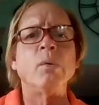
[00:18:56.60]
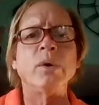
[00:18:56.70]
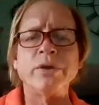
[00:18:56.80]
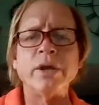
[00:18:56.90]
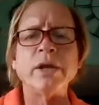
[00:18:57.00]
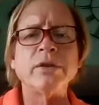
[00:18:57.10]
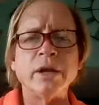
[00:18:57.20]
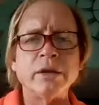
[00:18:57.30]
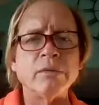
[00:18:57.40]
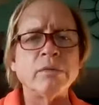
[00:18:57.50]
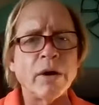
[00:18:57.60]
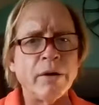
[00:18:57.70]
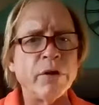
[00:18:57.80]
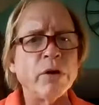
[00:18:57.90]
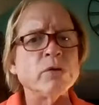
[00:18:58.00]
We think that
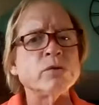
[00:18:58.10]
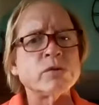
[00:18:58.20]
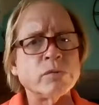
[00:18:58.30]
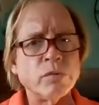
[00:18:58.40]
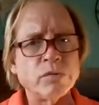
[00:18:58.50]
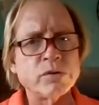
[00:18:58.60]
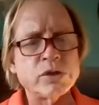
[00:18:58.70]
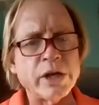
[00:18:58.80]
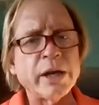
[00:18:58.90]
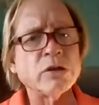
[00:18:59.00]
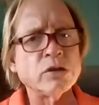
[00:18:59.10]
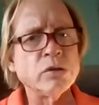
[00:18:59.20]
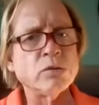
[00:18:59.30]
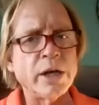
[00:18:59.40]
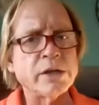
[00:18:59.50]
of those second
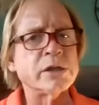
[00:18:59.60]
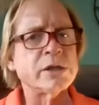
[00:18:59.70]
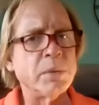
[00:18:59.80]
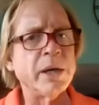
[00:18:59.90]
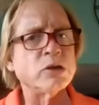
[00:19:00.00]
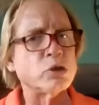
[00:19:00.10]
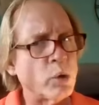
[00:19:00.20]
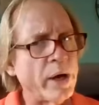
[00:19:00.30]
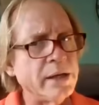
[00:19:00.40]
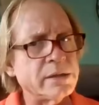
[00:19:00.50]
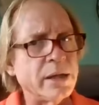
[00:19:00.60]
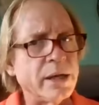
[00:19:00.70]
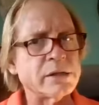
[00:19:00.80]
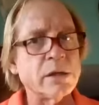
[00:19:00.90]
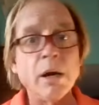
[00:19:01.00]
two tests as being trade
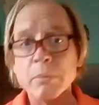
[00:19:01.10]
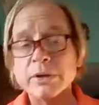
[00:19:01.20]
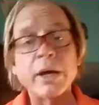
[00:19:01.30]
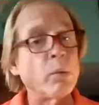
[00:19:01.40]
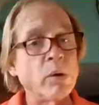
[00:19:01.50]
tests, but they